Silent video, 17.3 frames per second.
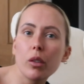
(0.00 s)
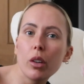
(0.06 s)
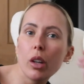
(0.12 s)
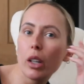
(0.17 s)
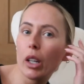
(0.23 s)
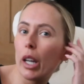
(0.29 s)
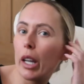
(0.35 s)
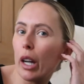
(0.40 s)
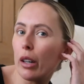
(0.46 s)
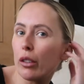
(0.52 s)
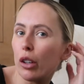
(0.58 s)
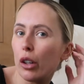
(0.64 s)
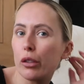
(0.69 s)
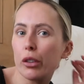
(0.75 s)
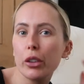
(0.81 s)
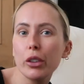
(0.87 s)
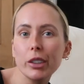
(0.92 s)
Okay, I've
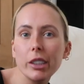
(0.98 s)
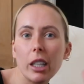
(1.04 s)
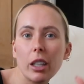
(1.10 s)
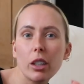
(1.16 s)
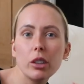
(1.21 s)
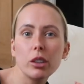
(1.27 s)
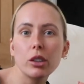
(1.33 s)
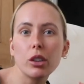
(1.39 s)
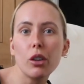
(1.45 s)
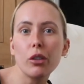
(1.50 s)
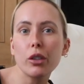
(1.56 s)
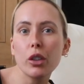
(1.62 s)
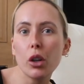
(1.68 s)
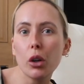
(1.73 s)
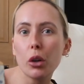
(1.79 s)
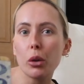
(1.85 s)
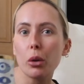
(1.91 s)
got a few seconds of
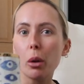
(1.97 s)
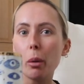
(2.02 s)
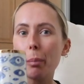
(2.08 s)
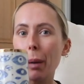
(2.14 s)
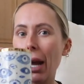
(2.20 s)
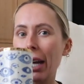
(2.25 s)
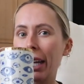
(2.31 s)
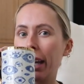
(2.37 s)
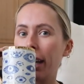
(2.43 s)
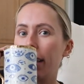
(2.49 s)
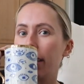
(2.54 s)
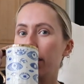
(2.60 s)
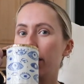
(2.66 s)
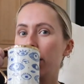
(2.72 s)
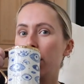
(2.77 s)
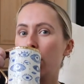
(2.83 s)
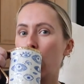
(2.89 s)
no
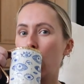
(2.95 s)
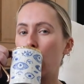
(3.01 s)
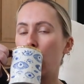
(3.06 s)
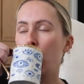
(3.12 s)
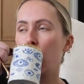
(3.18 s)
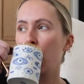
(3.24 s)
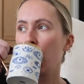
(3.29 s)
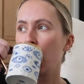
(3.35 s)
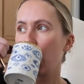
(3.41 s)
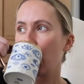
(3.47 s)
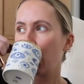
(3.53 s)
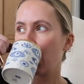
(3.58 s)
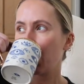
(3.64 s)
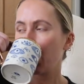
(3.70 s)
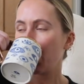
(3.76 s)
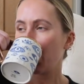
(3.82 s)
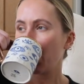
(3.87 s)
banging, so... I'm
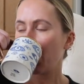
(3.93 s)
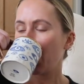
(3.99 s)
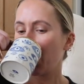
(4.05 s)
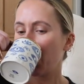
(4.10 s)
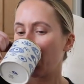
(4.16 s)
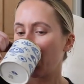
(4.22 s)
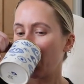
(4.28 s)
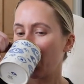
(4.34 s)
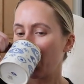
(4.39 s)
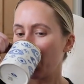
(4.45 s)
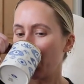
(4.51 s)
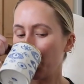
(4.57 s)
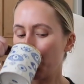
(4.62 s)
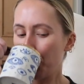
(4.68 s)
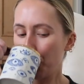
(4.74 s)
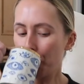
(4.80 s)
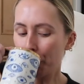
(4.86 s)
not funny either.
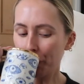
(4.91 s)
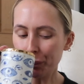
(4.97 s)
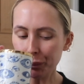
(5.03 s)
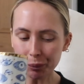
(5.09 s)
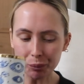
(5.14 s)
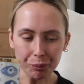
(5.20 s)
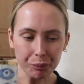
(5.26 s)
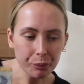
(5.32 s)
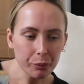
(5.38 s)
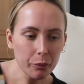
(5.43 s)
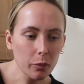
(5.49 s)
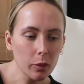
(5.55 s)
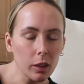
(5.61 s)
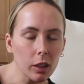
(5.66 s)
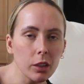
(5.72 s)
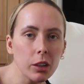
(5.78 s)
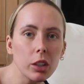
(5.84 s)

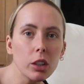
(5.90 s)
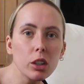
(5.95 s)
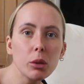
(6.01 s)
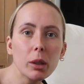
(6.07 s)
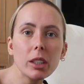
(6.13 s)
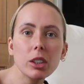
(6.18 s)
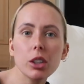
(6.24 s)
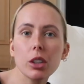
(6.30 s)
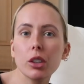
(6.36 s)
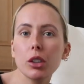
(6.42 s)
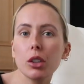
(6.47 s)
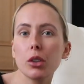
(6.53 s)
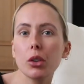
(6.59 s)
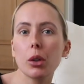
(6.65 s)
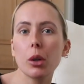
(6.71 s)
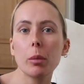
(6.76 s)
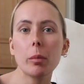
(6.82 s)
I'm gonna quickly show
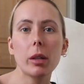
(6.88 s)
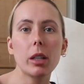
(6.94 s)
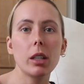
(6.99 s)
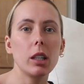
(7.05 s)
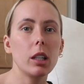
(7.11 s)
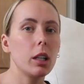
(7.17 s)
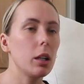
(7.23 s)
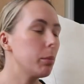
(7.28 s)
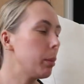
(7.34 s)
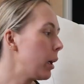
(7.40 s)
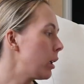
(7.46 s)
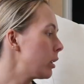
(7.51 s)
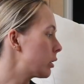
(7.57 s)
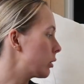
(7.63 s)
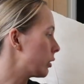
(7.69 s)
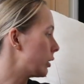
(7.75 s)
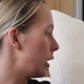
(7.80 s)
you my
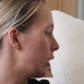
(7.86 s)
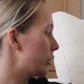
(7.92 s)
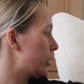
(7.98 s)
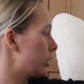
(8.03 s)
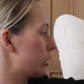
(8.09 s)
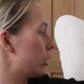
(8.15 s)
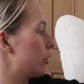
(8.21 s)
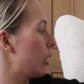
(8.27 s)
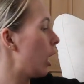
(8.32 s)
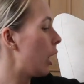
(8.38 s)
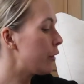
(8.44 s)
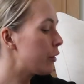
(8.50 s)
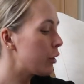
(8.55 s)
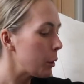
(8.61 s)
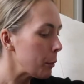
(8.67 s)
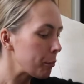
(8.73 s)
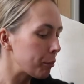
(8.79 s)
parcels that have just
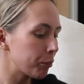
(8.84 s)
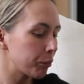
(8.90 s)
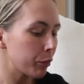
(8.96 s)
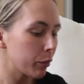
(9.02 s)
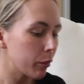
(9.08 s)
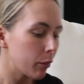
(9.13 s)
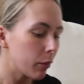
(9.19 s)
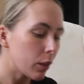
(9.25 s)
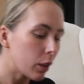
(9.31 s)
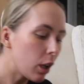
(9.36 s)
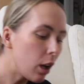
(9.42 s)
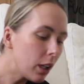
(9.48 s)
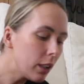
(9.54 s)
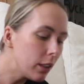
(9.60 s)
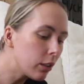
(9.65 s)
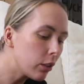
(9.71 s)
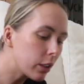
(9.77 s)
arrived.
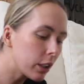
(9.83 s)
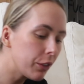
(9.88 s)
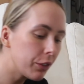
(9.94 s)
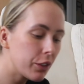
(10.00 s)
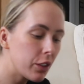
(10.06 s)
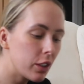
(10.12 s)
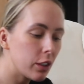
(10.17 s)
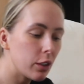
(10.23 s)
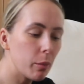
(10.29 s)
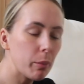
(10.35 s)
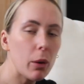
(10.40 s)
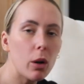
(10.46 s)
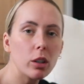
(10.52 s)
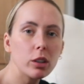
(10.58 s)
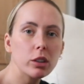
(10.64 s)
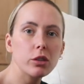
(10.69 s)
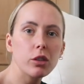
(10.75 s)
Hanny got gifted a
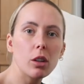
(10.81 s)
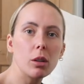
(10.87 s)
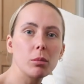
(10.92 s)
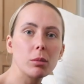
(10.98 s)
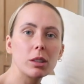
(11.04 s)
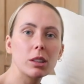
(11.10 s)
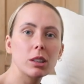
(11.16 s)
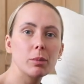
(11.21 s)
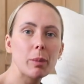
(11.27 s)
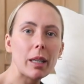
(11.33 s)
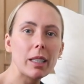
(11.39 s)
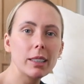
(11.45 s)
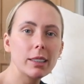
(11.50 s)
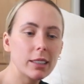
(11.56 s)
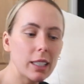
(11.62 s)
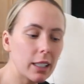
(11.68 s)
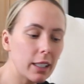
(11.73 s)
box from Space
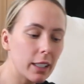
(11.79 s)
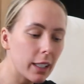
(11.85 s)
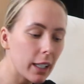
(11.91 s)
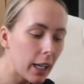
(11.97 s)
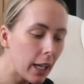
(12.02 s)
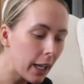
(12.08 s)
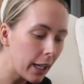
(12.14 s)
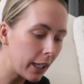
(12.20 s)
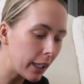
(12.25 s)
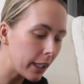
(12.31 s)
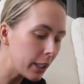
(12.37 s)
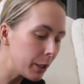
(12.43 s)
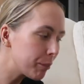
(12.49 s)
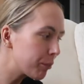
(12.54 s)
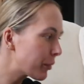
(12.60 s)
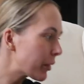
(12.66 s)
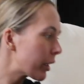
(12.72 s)

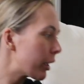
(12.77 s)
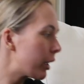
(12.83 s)
NK.